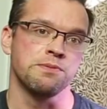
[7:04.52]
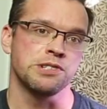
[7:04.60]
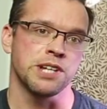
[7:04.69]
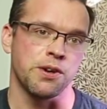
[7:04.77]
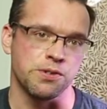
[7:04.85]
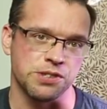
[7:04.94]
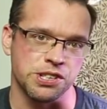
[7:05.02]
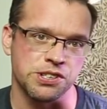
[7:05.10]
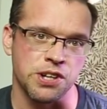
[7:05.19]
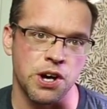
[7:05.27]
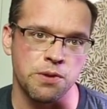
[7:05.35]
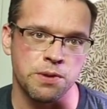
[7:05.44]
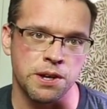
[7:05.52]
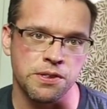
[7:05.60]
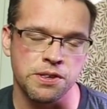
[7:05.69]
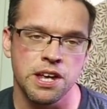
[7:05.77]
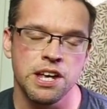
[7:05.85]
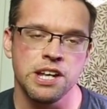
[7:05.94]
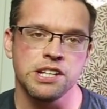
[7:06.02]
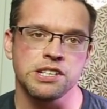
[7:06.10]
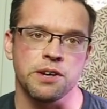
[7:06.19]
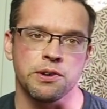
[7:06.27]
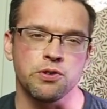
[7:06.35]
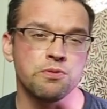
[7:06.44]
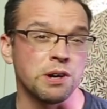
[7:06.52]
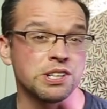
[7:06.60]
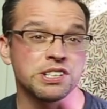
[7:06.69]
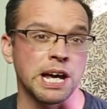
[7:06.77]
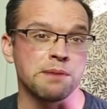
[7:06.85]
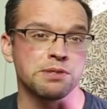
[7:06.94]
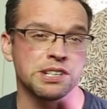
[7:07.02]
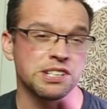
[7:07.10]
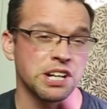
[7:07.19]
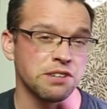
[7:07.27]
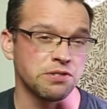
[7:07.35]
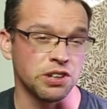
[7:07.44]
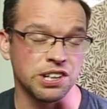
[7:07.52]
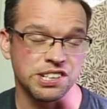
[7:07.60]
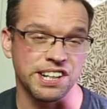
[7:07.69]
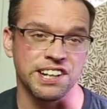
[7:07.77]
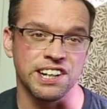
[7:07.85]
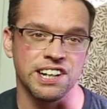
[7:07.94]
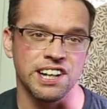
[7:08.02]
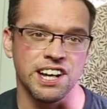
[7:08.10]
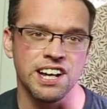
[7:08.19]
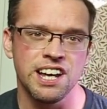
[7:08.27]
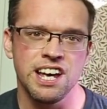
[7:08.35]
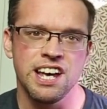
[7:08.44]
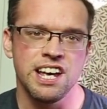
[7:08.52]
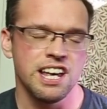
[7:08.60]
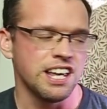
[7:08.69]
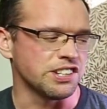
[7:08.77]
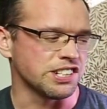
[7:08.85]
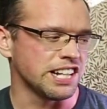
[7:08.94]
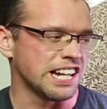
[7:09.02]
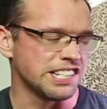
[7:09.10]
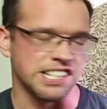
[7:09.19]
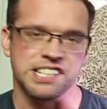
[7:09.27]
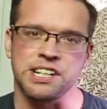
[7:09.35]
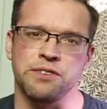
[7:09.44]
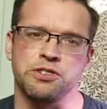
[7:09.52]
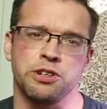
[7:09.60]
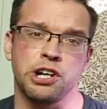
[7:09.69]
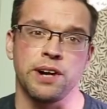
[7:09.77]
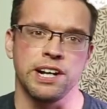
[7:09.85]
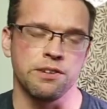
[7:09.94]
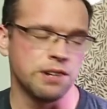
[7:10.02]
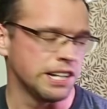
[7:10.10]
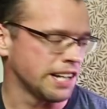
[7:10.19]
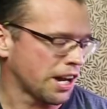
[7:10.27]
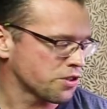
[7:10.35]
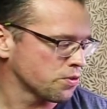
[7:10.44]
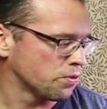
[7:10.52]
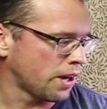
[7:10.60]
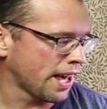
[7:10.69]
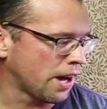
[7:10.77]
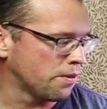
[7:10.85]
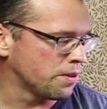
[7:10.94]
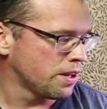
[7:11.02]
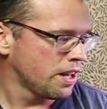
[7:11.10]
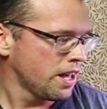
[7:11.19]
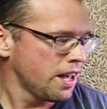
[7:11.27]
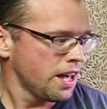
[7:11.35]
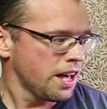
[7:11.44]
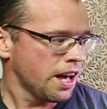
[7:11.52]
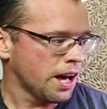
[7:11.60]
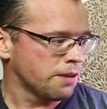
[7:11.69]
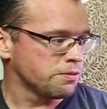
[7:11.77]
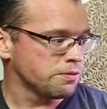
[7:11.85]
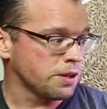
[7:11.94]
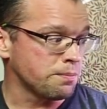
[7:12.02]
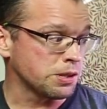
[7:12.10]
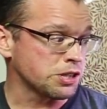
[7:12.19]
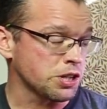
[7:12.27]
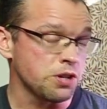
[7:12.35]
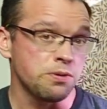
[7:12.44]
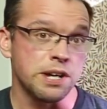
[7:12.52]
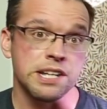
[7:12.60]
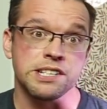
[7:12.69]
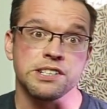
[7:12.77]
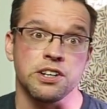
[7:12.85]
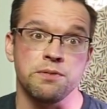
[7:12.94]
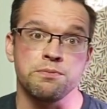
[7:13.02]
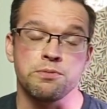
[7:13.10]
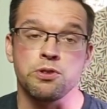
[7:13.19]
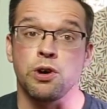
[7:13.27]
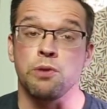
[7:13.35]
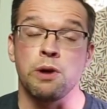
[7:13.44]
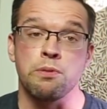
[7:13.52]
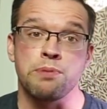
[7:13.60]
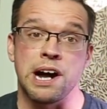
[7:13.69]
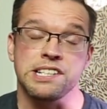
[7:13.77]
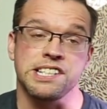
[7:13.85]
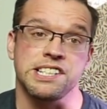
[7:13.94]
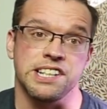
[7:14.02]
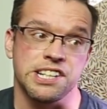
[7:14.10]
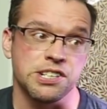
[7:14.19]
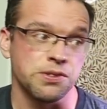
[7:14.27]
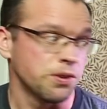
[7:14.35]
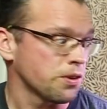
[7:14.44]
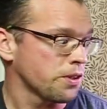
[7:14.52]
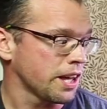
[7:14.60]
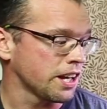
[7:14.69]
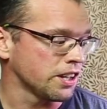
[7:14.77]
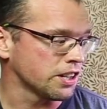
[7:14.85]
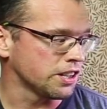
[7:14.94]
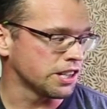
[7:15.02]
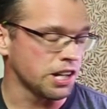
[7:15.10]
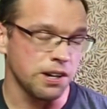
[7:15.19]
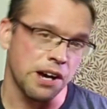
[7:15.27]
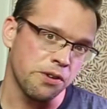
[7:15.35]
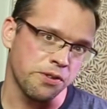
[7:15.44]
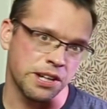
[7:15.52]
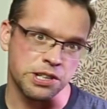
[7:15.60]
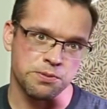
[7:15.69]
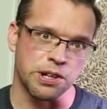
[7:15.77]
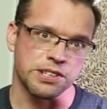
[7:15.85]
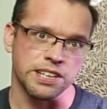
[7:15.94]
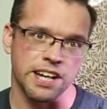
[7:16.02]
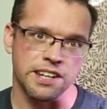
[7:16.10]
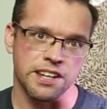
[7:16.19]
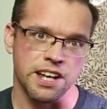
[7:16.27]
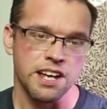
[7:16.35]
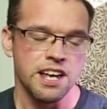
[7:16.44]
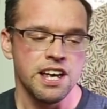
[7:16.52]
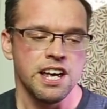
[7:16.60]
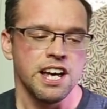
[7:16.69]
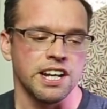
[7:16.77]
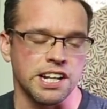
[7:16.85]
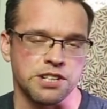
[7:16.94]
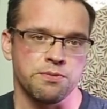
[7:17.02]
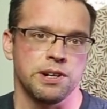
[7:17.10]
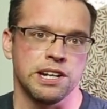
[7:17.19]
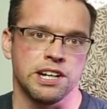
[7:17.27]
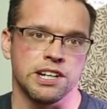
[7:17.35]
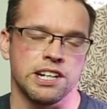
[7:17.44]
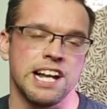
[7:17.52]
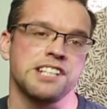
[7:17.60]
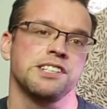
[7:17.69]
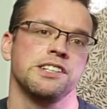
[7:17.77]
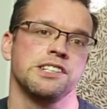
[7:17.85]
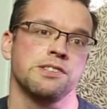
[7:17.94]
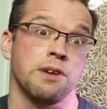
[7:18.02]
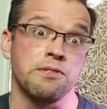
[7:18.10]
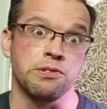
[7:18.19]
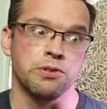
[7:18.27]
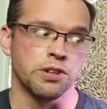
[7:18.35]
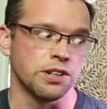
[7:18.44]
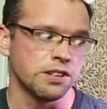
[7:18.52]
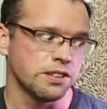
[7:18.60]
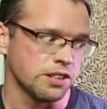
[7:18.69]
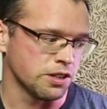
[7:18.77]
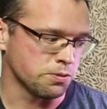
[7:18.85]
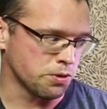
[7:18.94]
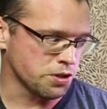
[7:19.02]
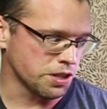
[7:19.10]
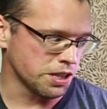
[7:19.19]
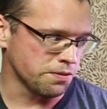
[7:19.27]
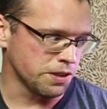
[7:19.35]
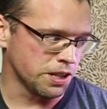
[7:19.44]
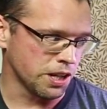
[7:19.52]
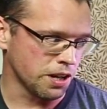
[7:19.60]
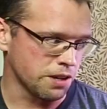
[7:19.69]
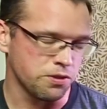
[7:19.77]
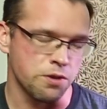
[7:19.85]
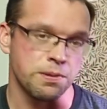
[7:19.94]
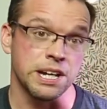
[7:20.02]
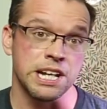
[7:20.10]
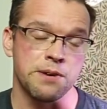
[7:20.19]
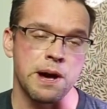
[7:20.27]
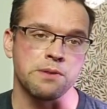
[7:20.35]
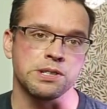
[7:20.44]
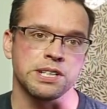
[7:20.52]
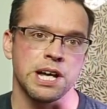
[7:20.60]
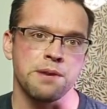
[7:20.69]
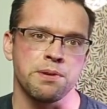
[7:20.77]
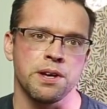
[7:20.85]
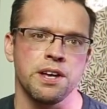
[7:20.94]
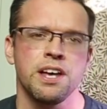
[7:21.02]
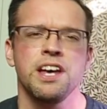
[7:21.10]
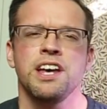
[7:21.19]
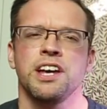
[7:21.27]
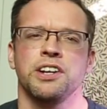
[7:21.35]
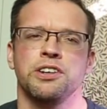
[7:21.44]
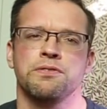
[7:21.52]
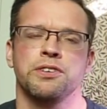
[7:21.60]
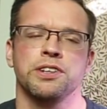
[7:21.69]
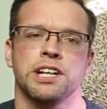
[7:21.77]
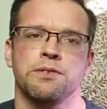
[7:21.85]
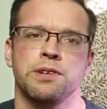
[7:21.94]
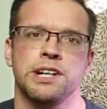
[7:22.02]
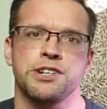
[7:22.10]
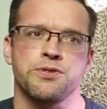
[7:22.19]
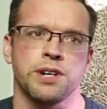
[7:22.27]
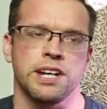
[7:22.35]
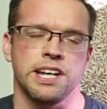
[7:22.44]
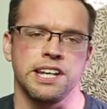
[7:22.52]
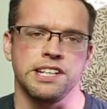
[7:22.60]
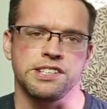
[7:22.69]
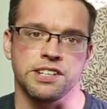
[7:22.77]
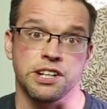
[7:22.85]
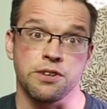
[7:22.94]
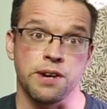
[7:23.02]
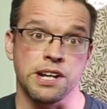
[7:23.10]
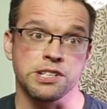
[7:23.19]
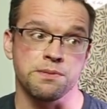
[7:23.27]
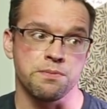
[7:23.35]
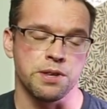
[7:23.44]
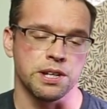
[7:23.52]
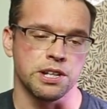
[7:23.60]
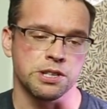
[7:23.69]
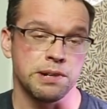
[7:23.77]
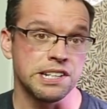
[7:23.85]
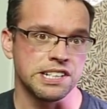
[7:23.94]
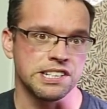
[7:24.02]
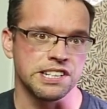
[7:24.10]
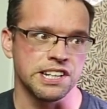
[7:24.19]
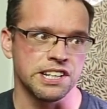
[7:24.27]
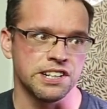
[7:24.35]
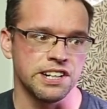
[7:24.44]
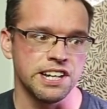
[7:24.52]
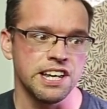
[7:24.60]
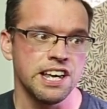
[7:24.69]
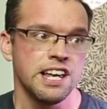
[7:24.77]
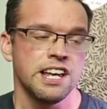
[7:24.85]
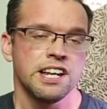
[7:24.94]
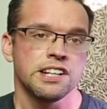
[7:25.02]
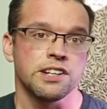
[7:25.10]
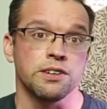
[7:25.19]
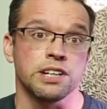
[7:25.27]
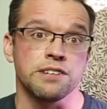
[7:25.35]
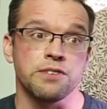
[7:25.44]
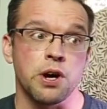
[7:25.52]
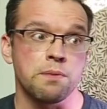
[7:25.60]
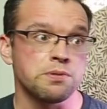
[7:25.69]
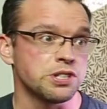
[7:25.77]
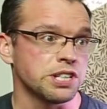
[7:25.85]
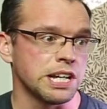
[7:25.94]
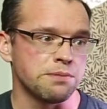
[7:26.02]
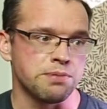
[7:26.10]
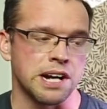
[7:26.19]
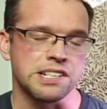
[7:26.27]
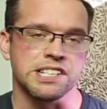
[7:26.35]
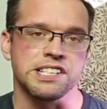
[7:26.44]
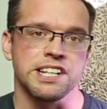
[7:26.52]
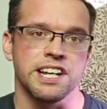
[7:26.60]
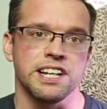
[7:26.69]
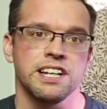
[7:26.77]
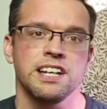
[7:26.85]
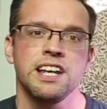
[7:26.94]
materials to start with, so it almost escapes itself, like I said earlier. It just lends itself to creating a really natural layout. Number two is I'm quite well practiced at this sort of thing, and I kind of know how things work together, and that's a really good lesson to everyone who's watching this video. If you're a beginner aquascaper and you're finding it really tricky to create something that's pleasing to the eye, don't give up, just keep practicing.